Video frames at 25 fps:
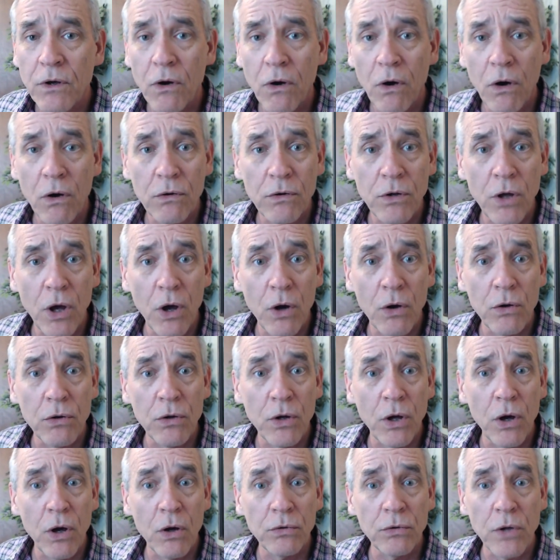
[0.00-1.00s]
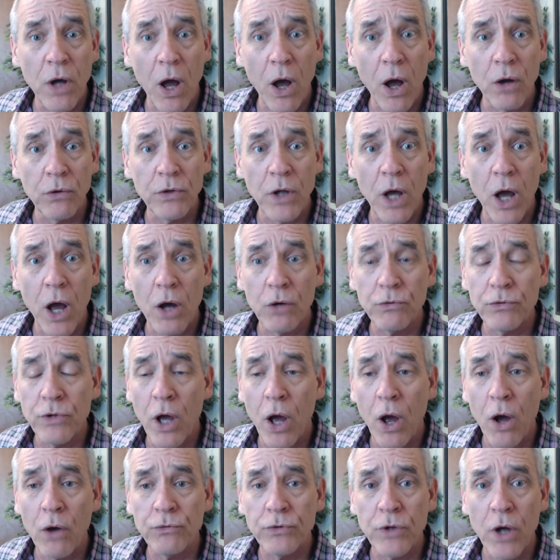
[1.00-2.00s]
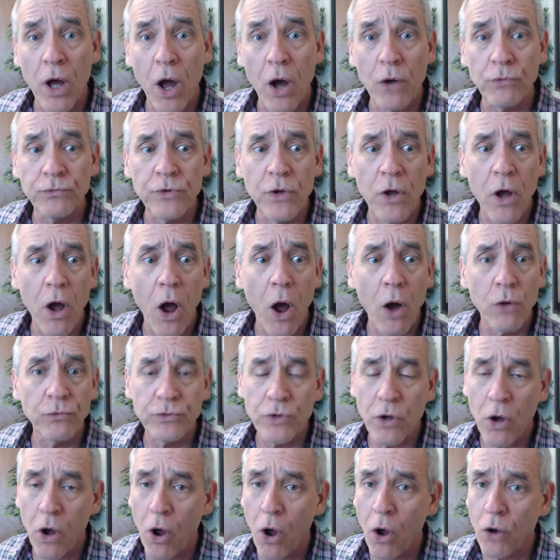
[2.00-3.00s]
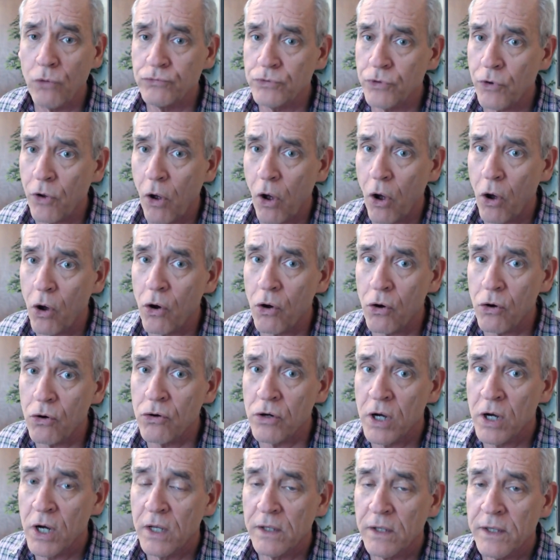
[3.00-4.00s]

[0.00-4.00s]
no, no, no, no, no, no, no, no, no.